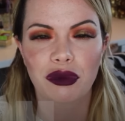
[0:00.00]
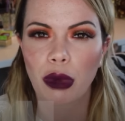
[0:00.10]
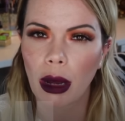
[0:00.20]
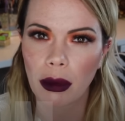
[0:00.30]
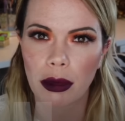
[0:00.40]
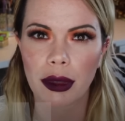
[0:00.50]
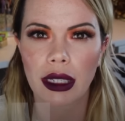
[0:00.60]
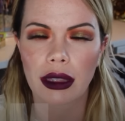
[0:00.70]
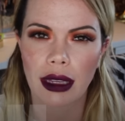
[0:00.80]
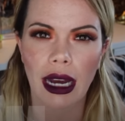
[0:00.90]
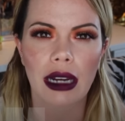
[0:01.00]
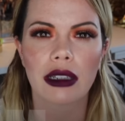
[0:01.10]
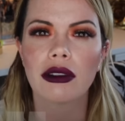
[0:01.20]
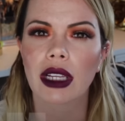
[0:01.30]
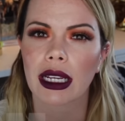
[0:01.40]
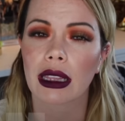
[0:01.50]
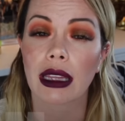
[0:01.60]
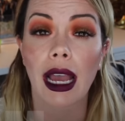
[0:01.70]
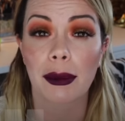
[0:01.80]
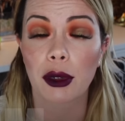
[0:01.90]
probably that of like a
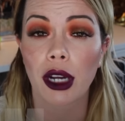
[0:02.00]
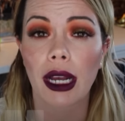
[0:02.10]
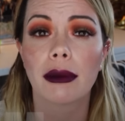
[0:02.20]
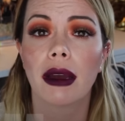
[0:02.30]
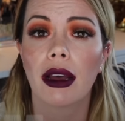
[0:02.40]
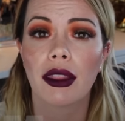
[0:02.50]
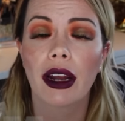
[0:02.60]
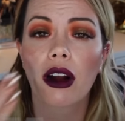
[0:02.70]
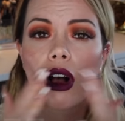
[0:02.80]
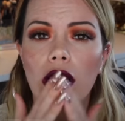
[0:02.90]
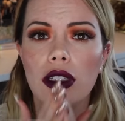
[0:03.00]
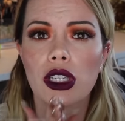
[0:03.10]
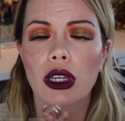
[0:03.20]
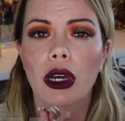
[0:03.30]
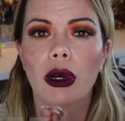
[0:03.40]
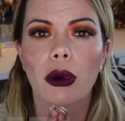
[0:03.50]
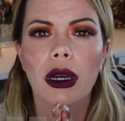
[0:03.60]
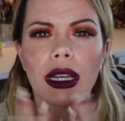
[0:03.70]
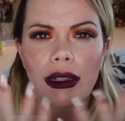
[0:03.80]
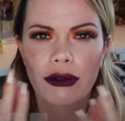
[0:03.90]
lime crime. And they're also
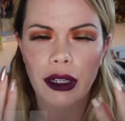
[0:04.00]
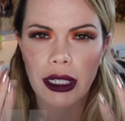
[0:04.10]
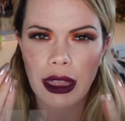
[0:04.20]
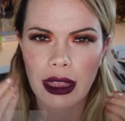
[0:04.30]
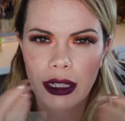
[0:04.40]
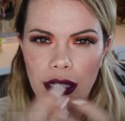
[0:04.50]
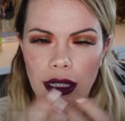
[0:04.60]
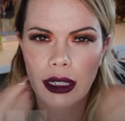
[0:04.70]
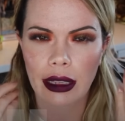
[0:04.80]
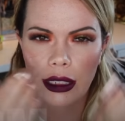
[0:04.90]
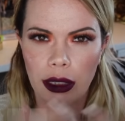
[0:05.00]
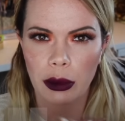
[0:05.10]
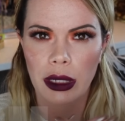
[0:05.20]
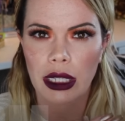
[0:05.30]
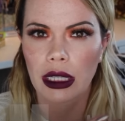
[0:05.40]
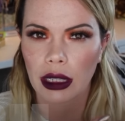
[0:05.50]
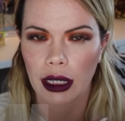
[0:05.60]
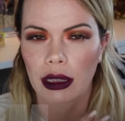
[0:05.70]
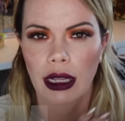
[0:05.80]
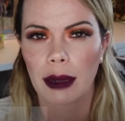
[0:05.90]
very thin and liquidy
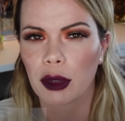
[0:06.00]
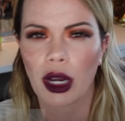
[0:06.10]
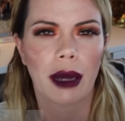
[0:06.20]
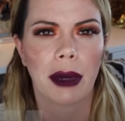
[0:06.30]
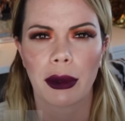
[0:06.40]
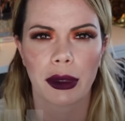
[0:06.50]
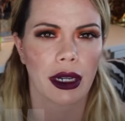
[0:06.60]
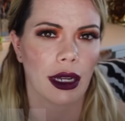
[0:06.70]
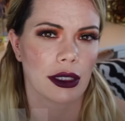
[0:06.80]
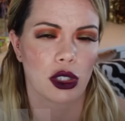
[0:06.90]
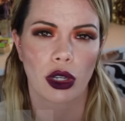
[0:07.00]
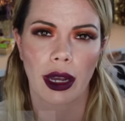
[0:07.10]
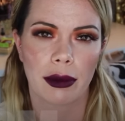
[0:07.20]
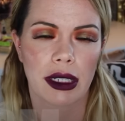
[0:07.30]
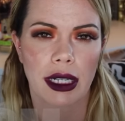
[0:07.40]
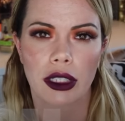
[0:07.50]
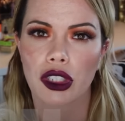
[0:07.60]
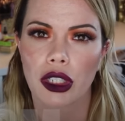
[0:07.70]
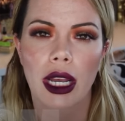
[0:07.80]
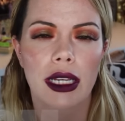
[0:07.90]
like a lime crime. I would not describe the
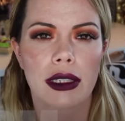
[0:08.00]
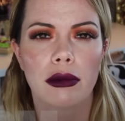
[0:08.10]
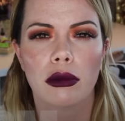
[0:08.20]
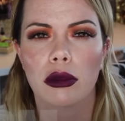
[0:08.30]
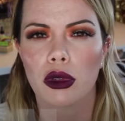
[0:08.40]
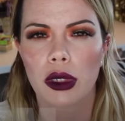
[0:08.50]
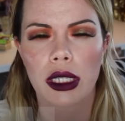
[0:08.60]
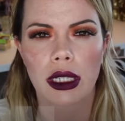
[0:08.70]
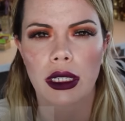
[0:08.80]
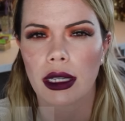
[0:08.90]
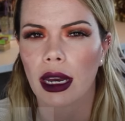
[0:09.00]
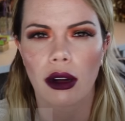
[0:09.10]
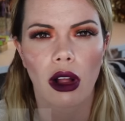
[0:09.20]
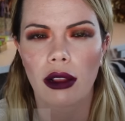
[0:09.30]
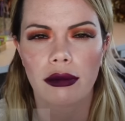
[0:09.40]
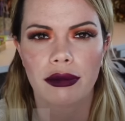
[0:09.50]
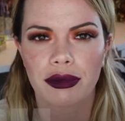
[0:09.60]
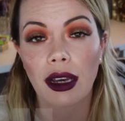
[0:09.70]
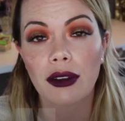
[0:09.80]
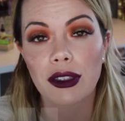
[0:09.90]
texture as moussey at all.
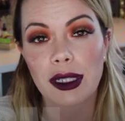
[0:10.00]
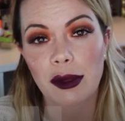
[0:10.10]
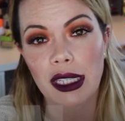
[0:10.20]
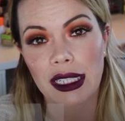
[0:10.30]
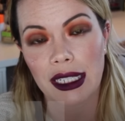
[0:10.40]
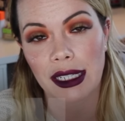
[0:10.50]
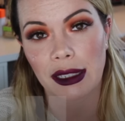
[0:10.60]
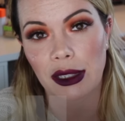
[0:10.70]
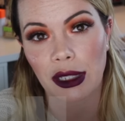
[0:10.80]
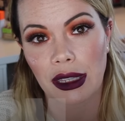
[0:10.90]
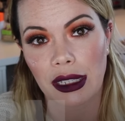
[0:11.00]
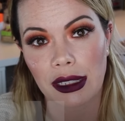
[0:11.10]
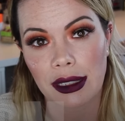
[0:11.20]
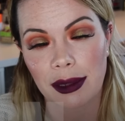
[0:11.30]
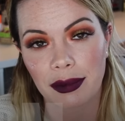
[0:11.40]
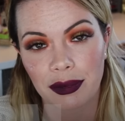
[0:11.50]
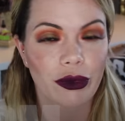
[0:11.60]
Now for some of the details on these.